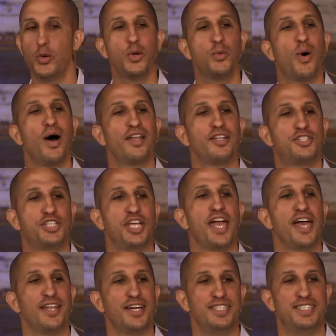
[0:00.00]
would want to
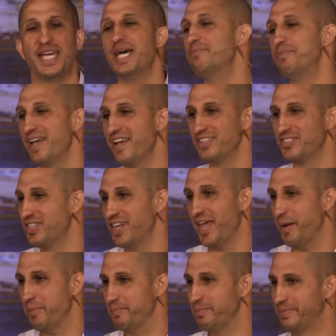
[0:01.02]
chant a dead man's
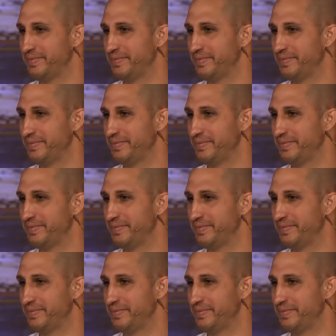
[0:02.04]
name?